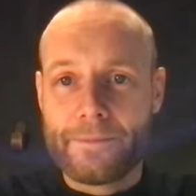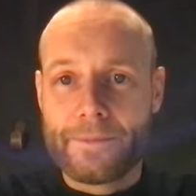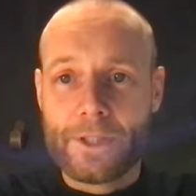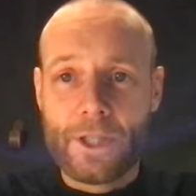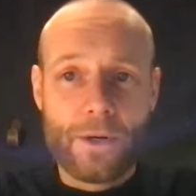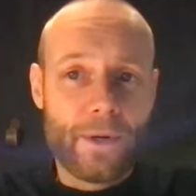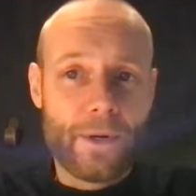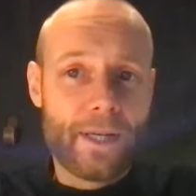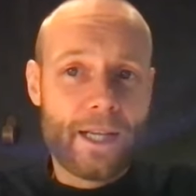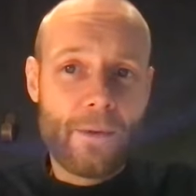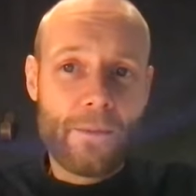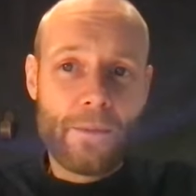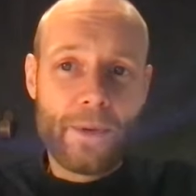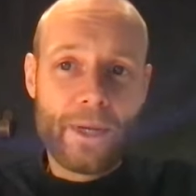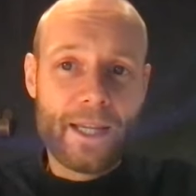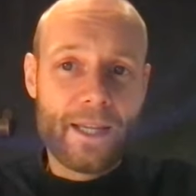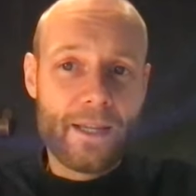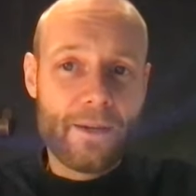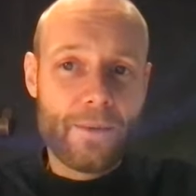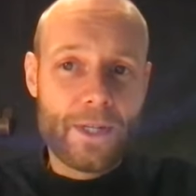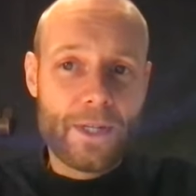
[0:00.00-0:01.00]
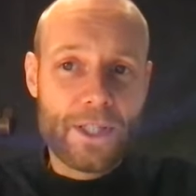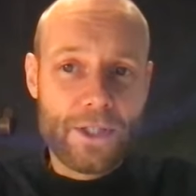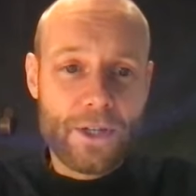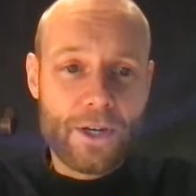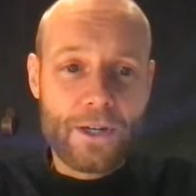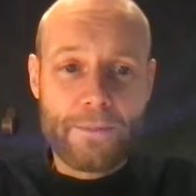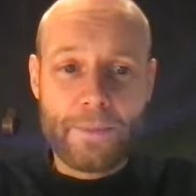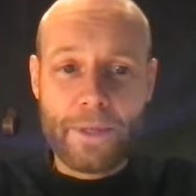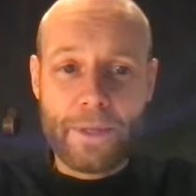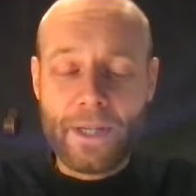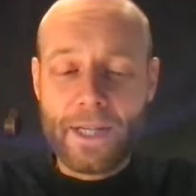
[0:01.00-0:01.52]
So and then we
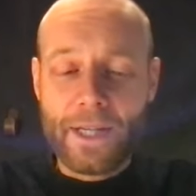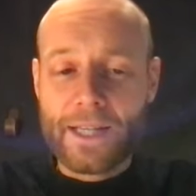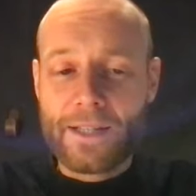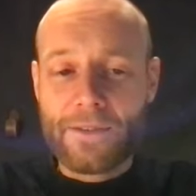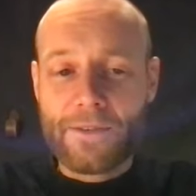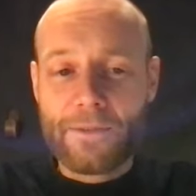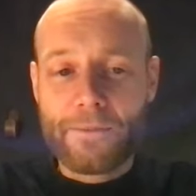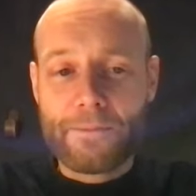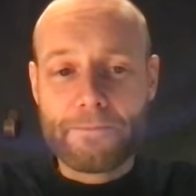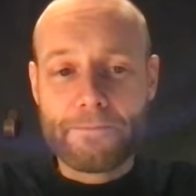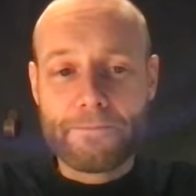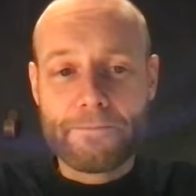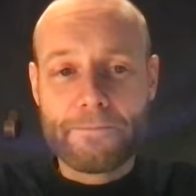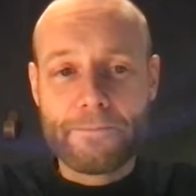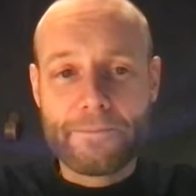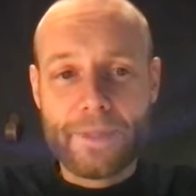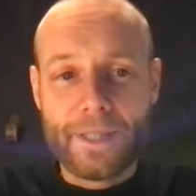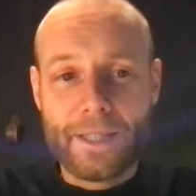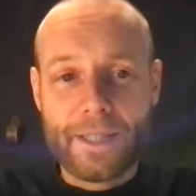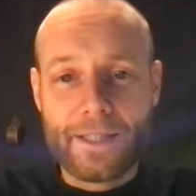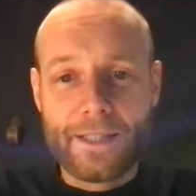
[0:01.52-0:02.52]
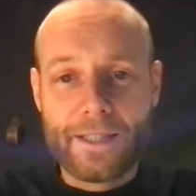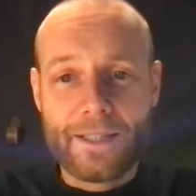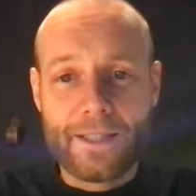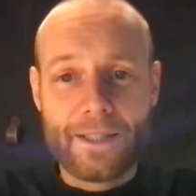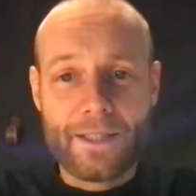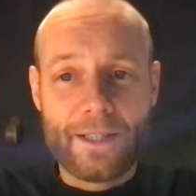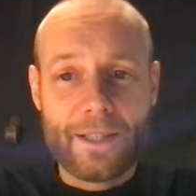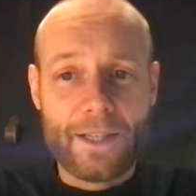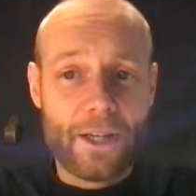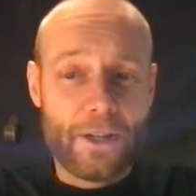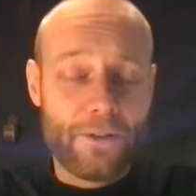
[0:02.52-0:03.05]
start building it,
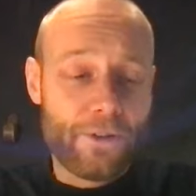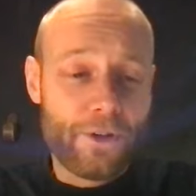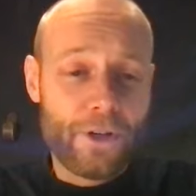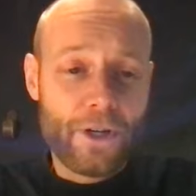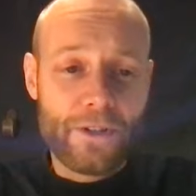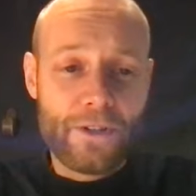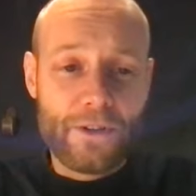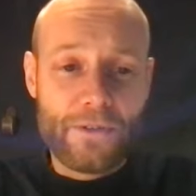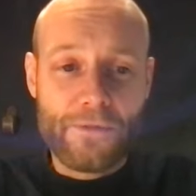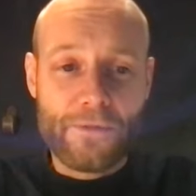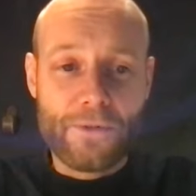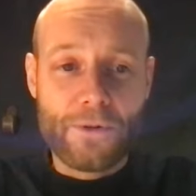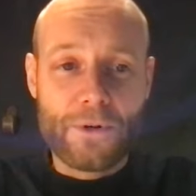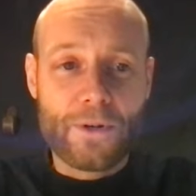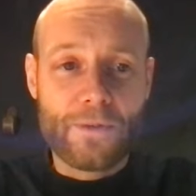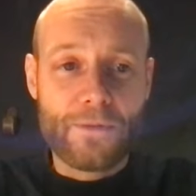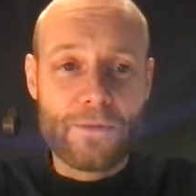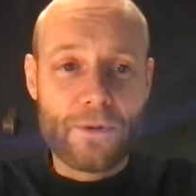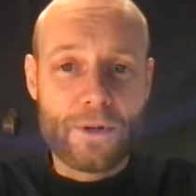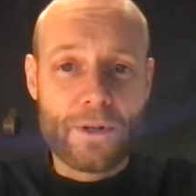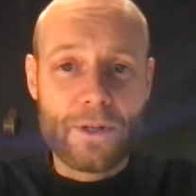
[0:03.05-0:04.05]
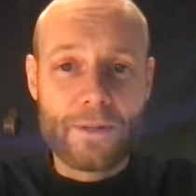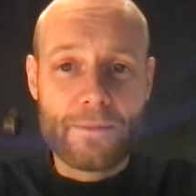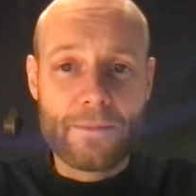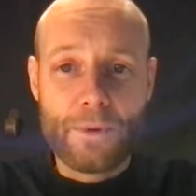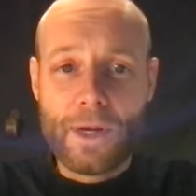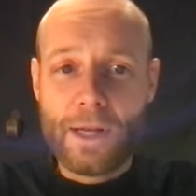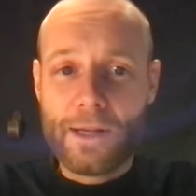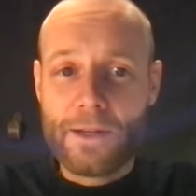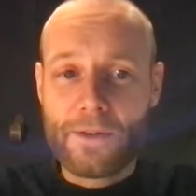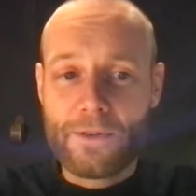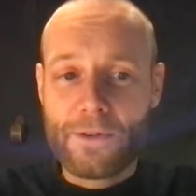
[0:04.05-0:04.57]
an alternative for
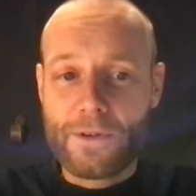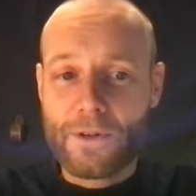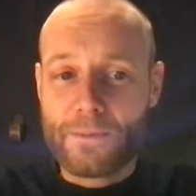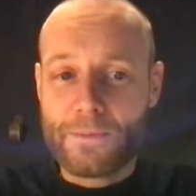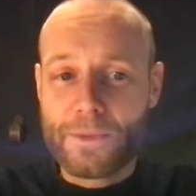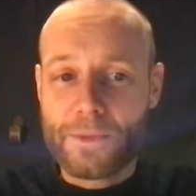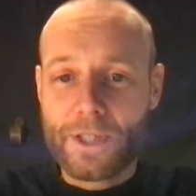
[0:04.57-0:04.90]
Booking.com.